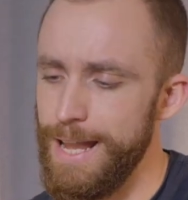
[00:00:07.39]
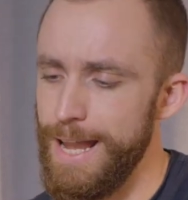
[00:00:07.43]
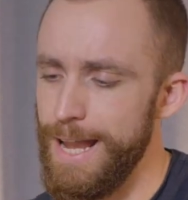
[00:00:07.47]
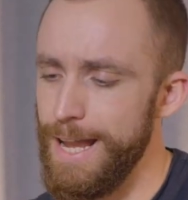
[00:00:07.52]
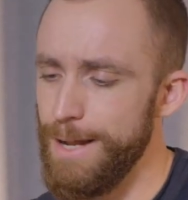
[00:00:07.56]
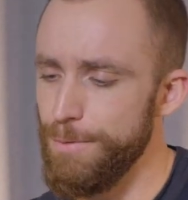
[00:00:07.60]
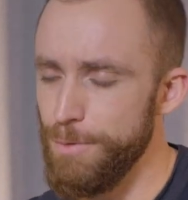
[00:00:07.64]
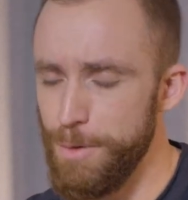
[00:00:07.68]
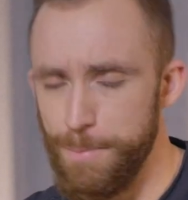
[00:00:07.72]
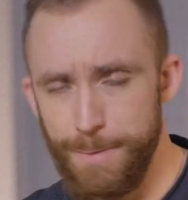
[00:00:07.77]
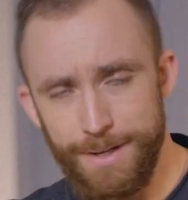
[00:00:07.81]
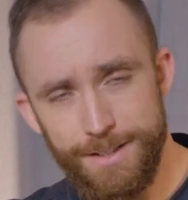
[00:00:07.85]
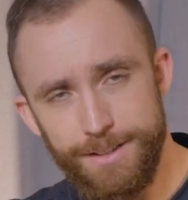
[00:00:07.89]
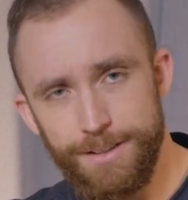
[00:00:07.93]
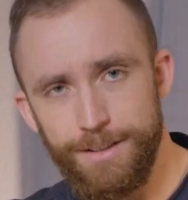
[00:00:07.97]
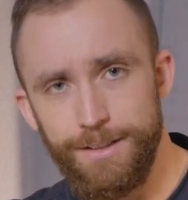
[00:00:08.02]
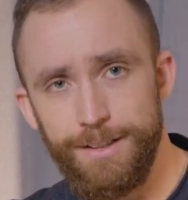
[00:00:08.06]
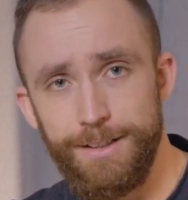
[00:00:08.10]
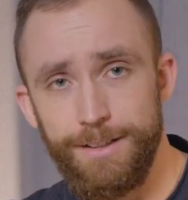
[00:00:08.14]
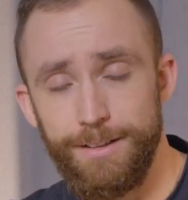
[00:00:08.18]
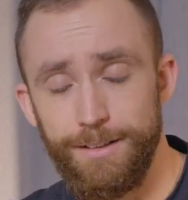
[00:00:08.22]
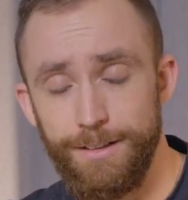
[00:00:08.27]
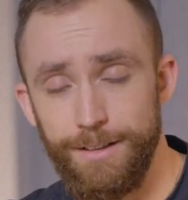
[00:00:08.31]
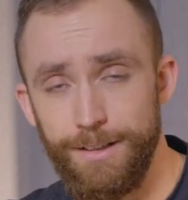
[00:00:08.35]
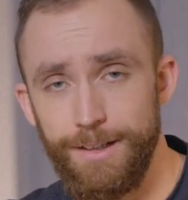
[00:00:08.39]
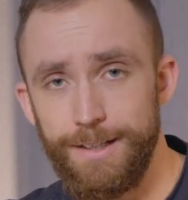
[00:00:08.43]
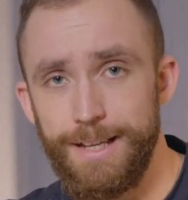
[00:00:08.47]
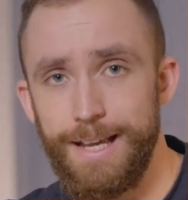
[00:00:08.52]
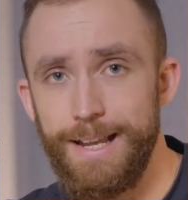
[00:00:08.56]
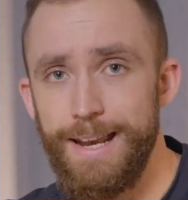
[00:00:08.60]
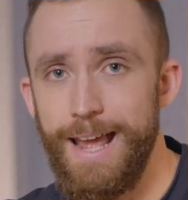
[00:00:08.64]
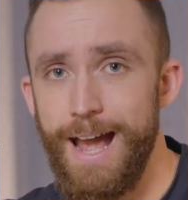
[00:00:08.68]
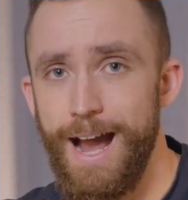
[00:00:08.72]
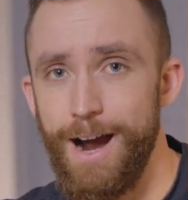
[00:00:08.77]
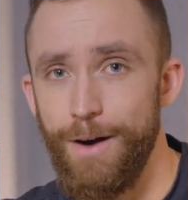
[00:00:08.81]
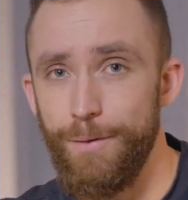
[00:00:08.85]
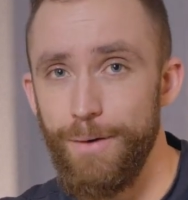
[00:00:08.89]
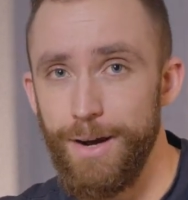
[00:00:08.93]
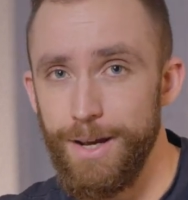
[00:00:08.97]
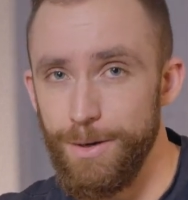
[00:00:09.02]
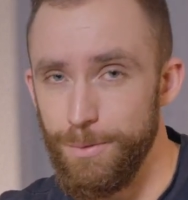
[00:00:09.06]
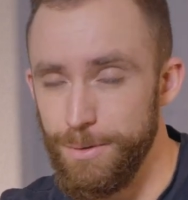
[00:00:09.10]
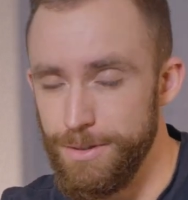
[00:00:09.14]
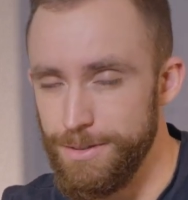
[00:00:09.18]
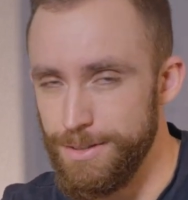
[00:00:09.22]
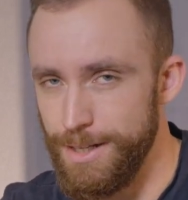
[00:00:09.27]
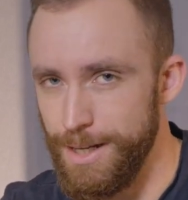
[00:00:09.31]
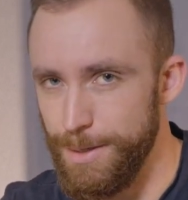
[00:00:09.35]
and we're basically gonna look at how I
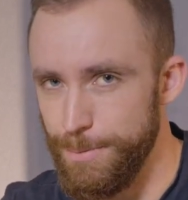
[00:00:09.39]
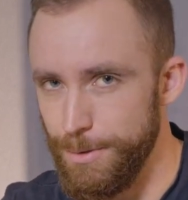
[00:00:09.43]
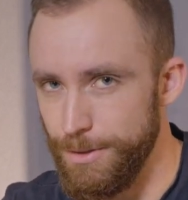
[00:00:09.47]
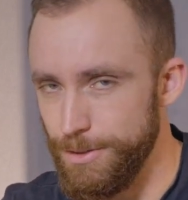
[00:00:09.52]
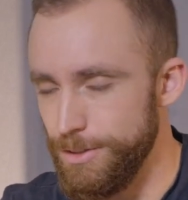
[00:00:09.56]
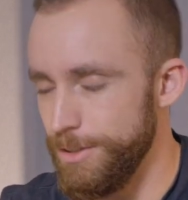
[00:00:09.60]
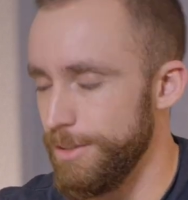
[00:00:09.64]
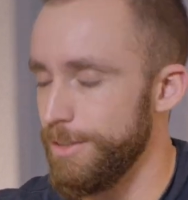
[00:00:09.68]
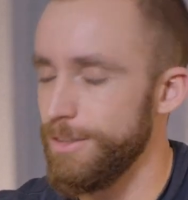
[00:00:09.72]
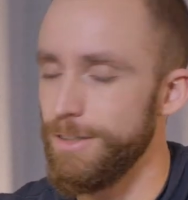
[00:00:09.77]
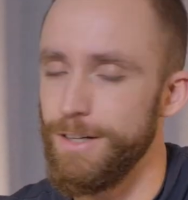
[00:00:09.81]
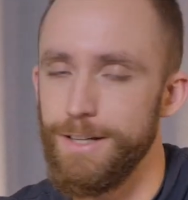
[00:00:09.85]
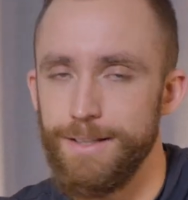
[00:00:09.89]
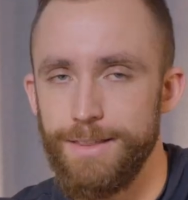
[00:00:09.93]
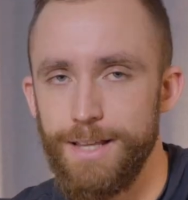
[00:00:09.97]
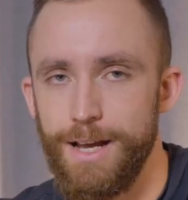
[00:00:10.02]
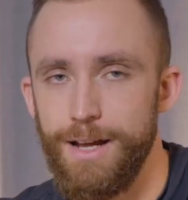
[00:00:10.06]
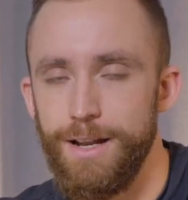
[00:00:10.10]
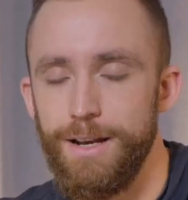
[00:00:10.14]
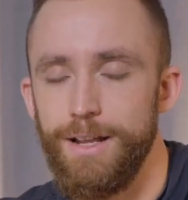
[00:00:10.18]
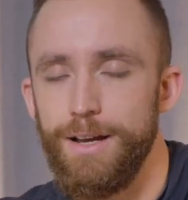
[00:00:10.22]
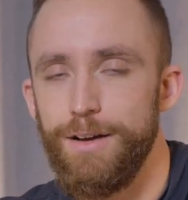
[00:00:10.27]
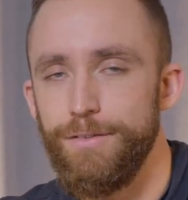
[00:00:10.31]
was able to create that